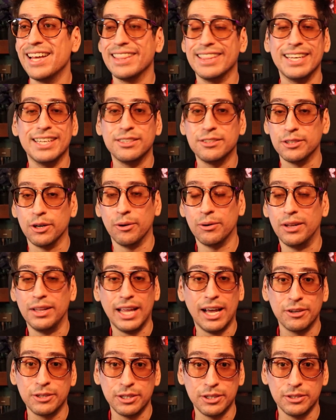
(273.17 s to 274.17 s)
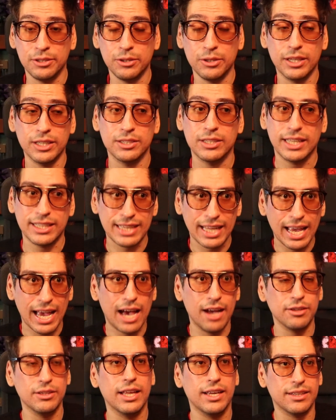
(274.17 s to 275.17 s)
They don't allow you to do this.
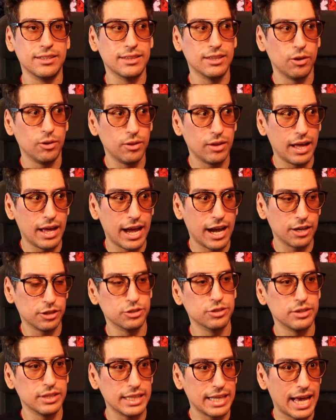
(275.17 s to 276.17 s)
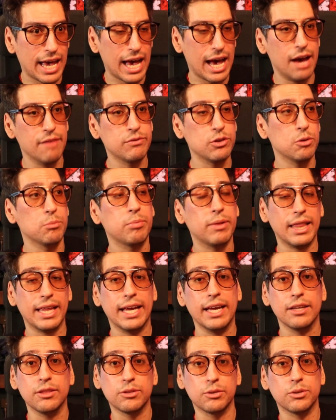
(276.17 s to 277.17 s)
They'll actually have you
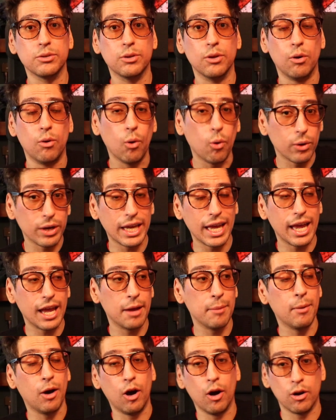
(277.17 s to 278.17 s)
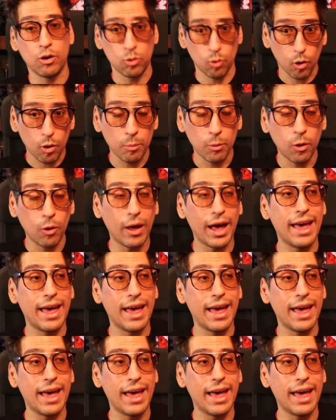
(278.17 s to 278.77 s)
play through the whole game on normal,